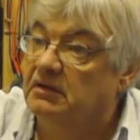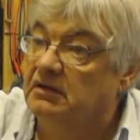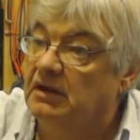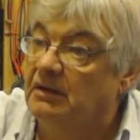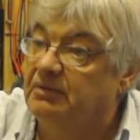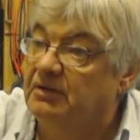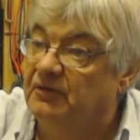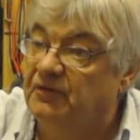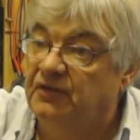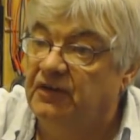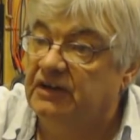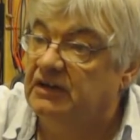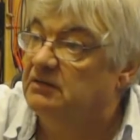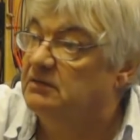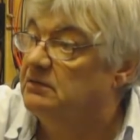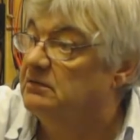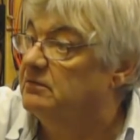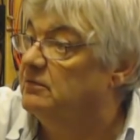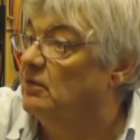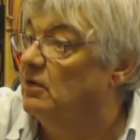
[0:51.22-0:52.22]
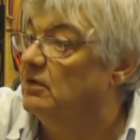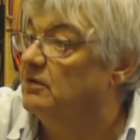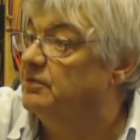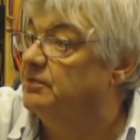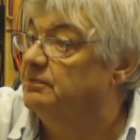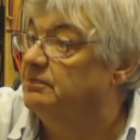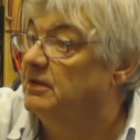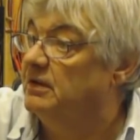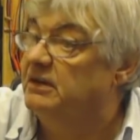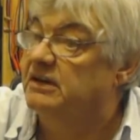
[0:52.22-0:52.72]
couple of feet,
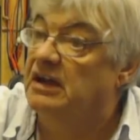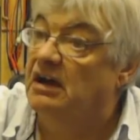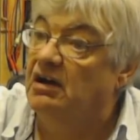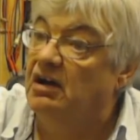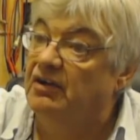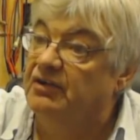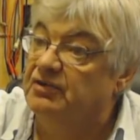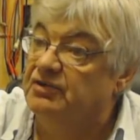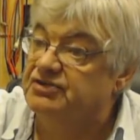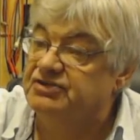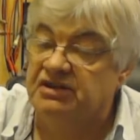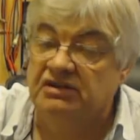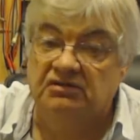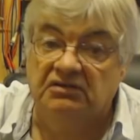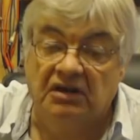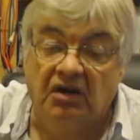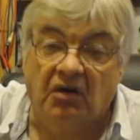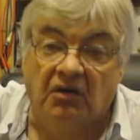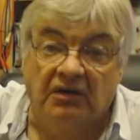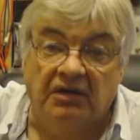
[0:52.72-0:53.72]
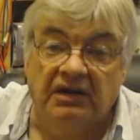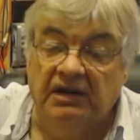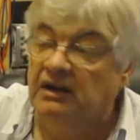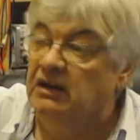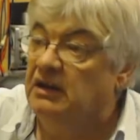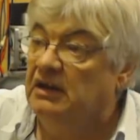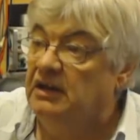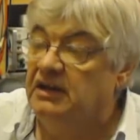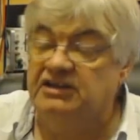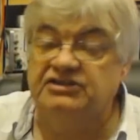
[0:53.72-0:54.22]
a yard or so long,
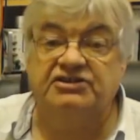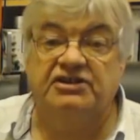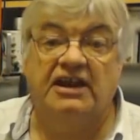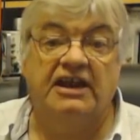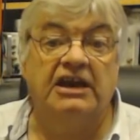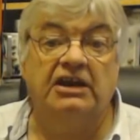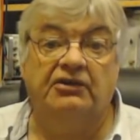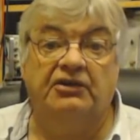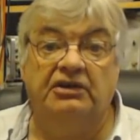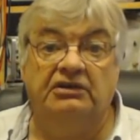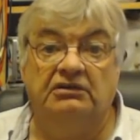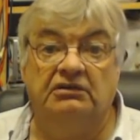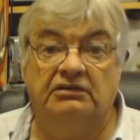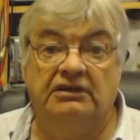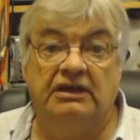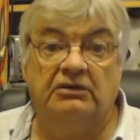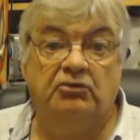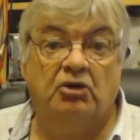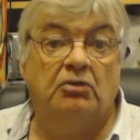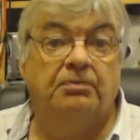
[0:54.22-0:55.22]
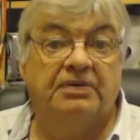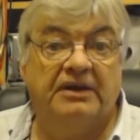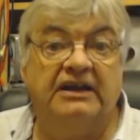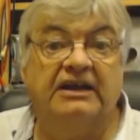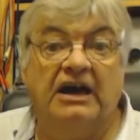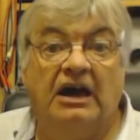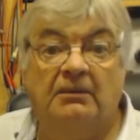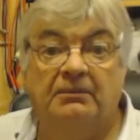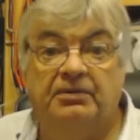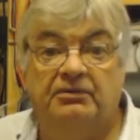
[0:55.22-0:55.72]
it's an aerial. It will
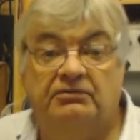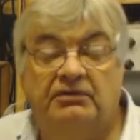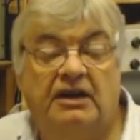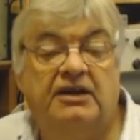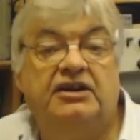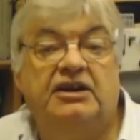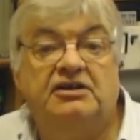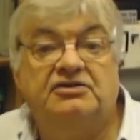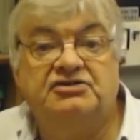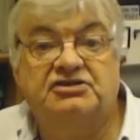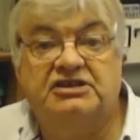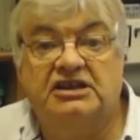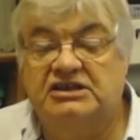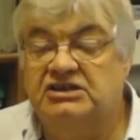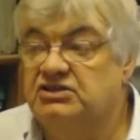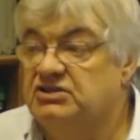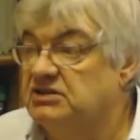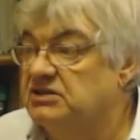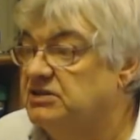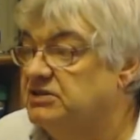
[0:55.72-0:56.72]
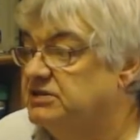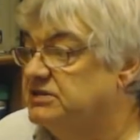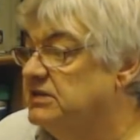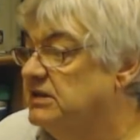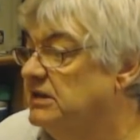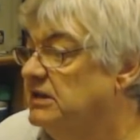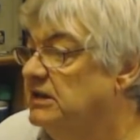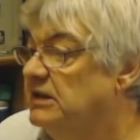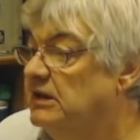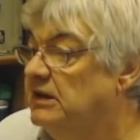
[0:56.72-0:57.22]
pick up radio stations.
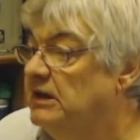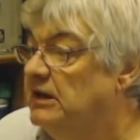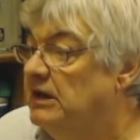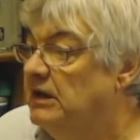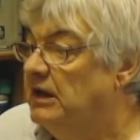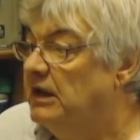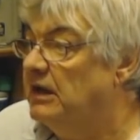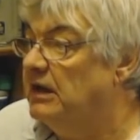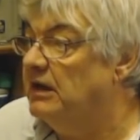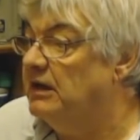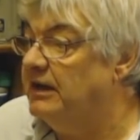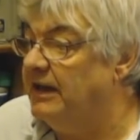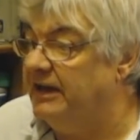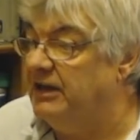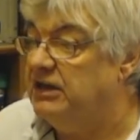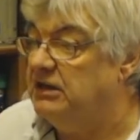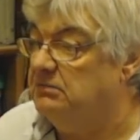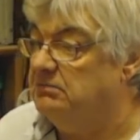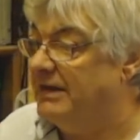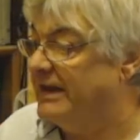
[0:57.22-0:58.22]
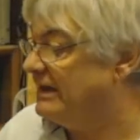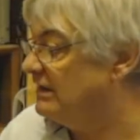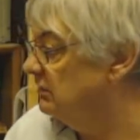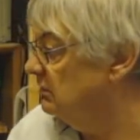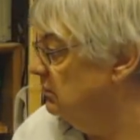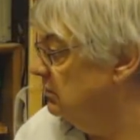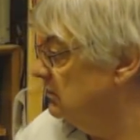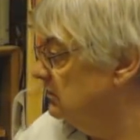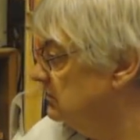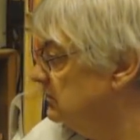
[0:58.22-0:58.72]
Any
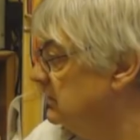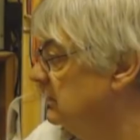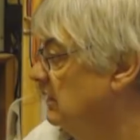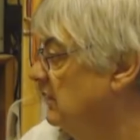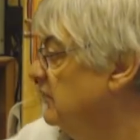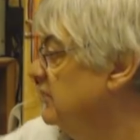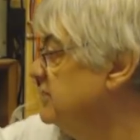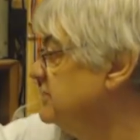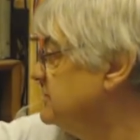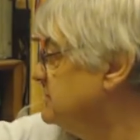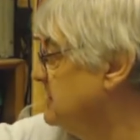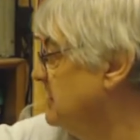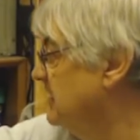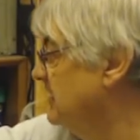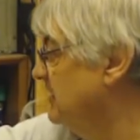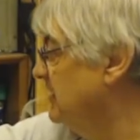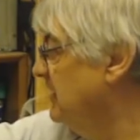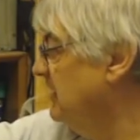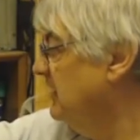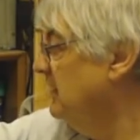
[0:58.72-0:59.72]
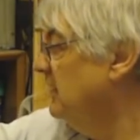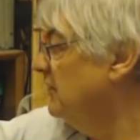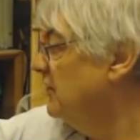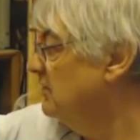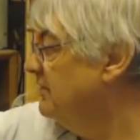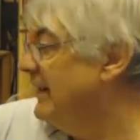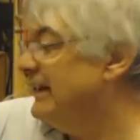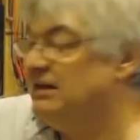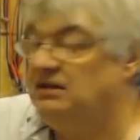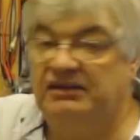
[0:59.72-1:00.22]
metal,
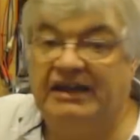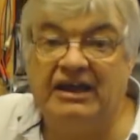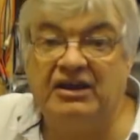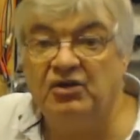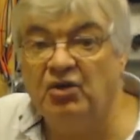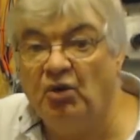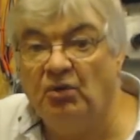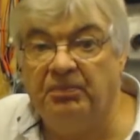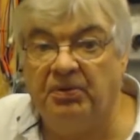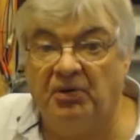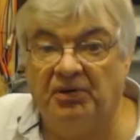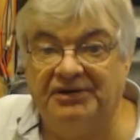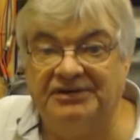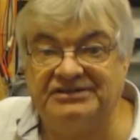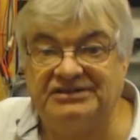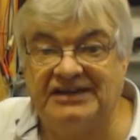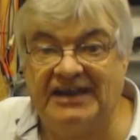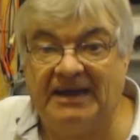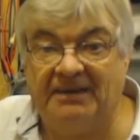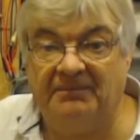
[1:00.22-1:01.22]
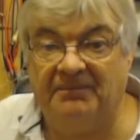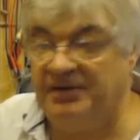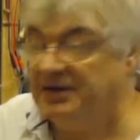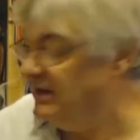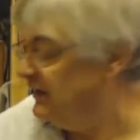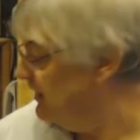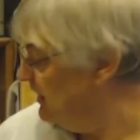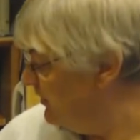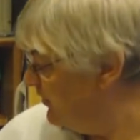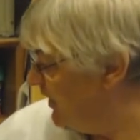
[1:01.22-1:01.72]
the metal angle poise lamp,
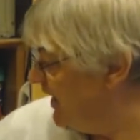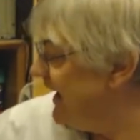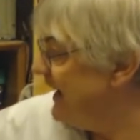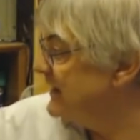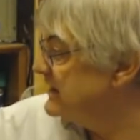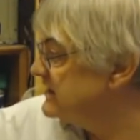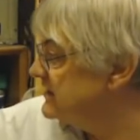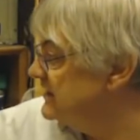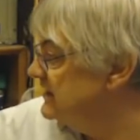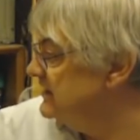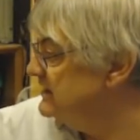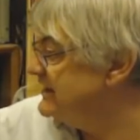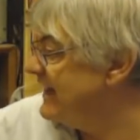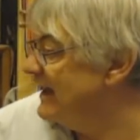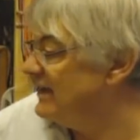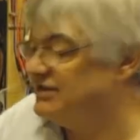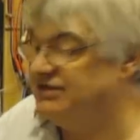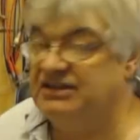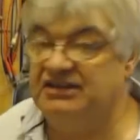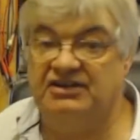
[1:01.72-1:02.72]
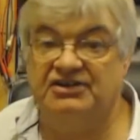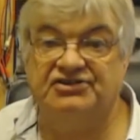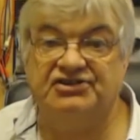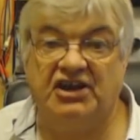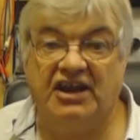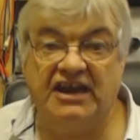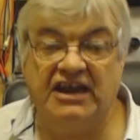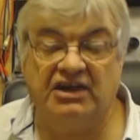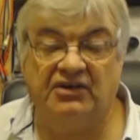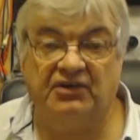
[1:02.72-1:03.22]
that is acting as
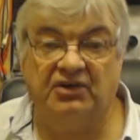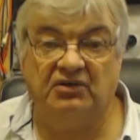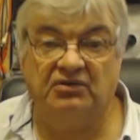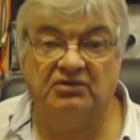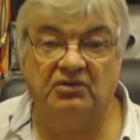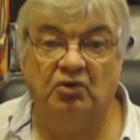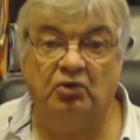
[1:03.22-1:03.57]
an aerial,